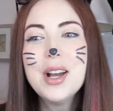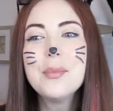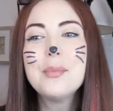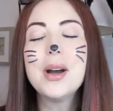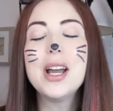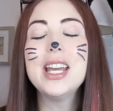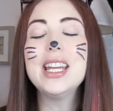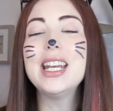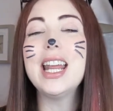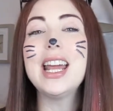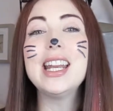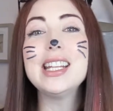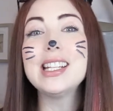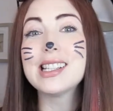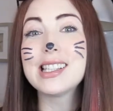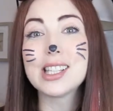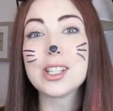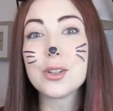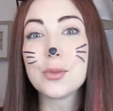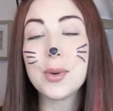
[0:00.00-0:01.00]
But in
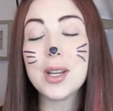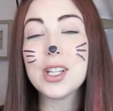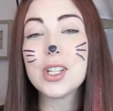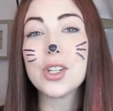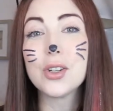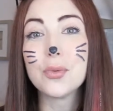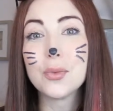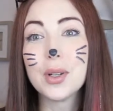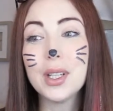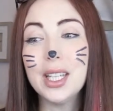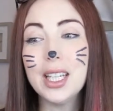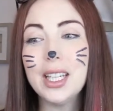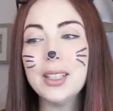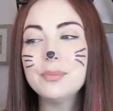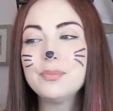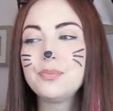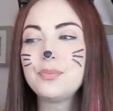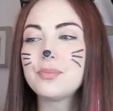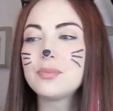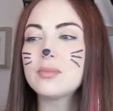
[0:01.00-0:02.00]
any situation
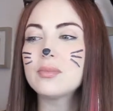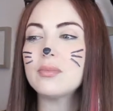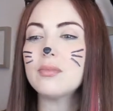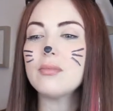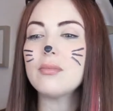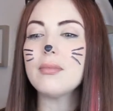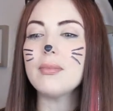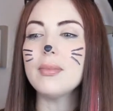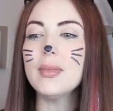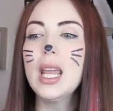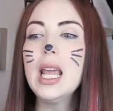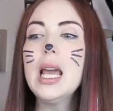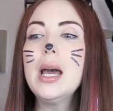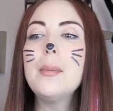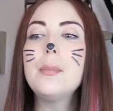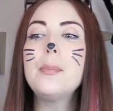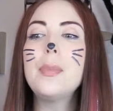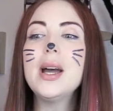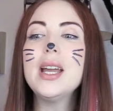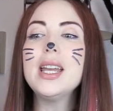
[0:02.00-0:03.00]
really.
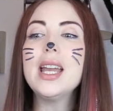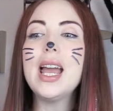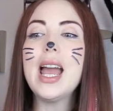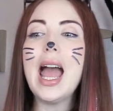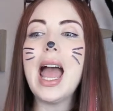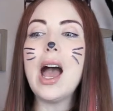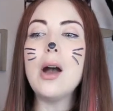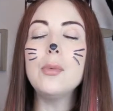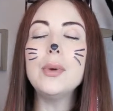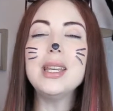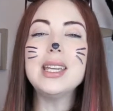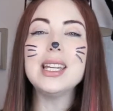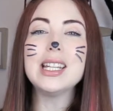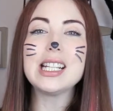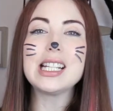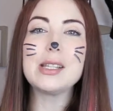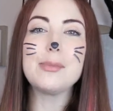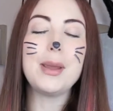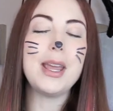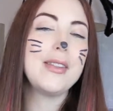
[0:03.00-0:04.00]
But how we can
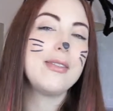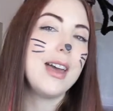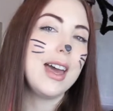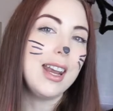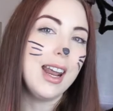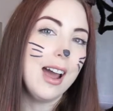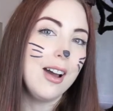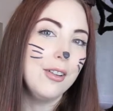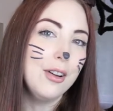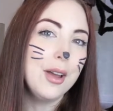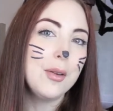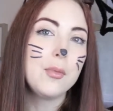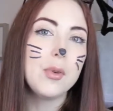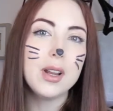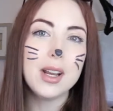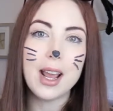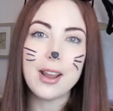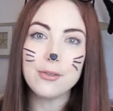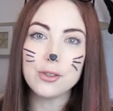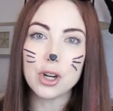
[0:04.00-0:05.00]
expand that out, and
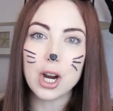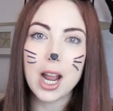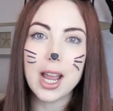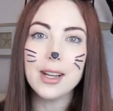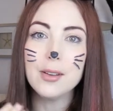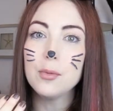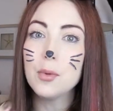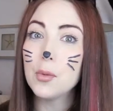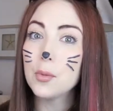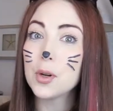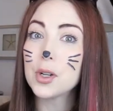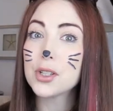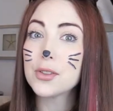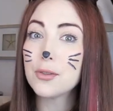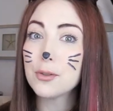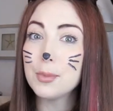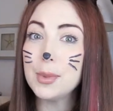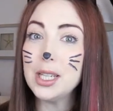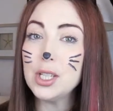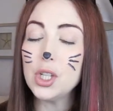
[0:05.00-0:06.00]
what I've tried and what works
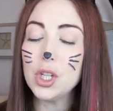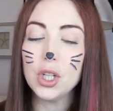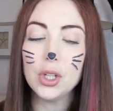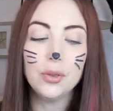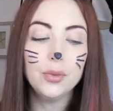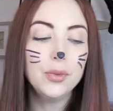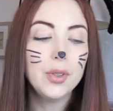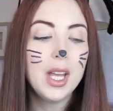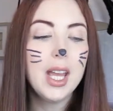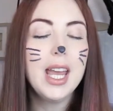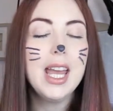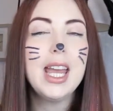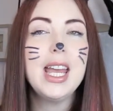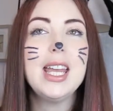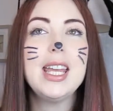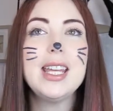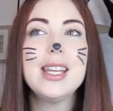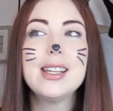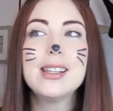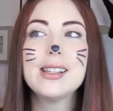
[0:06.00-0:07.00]
for me too,
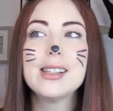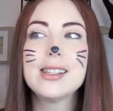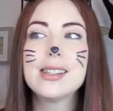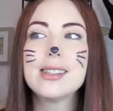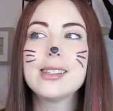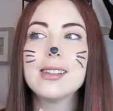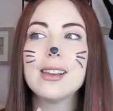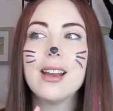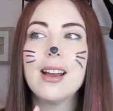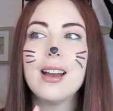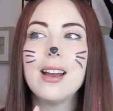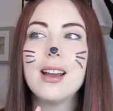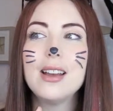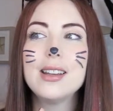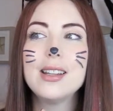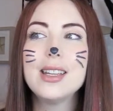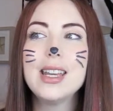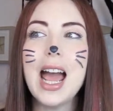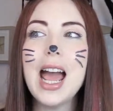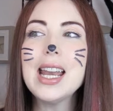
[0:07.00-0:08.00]
is
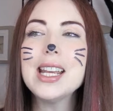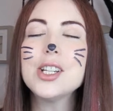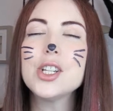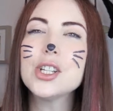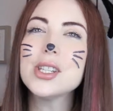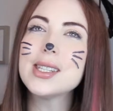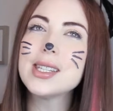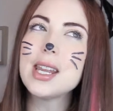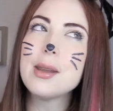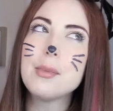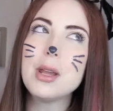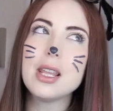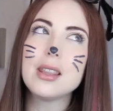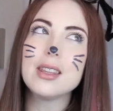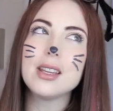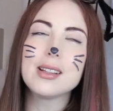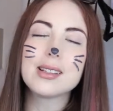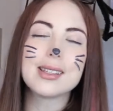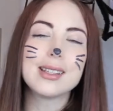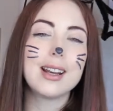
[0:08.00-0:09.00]
not just naming
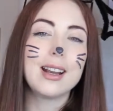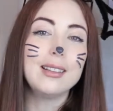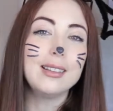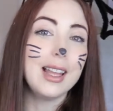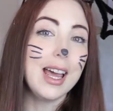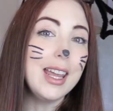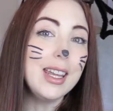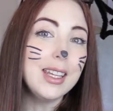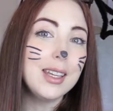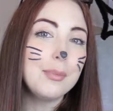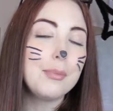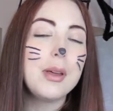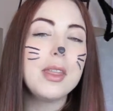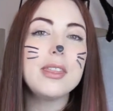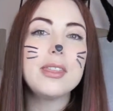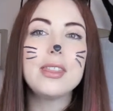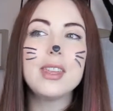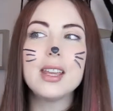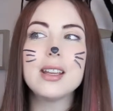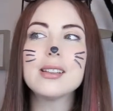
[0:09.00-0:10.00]
things that I like, but
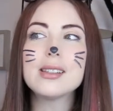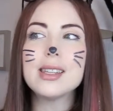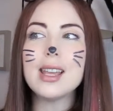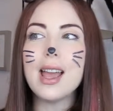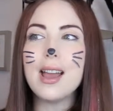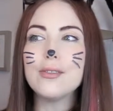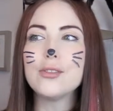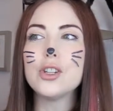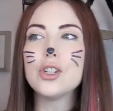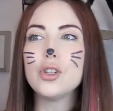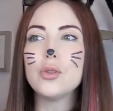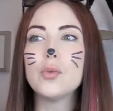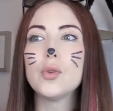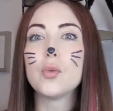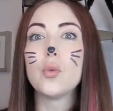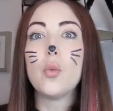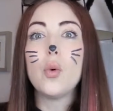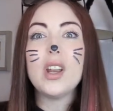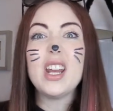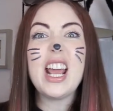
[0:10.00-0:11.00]
things that have to do
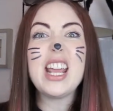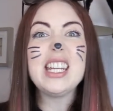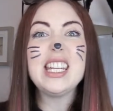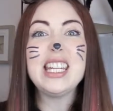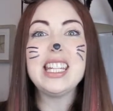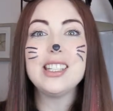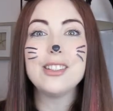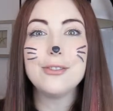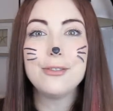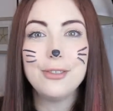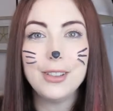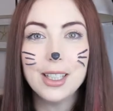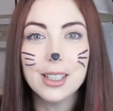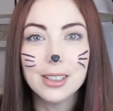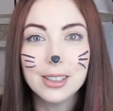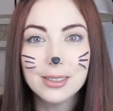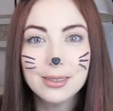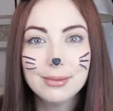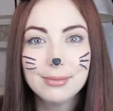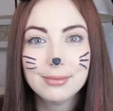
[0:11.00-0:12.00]
with what I need to
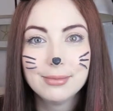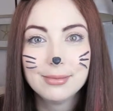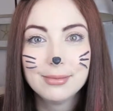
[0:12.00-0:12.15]
feel.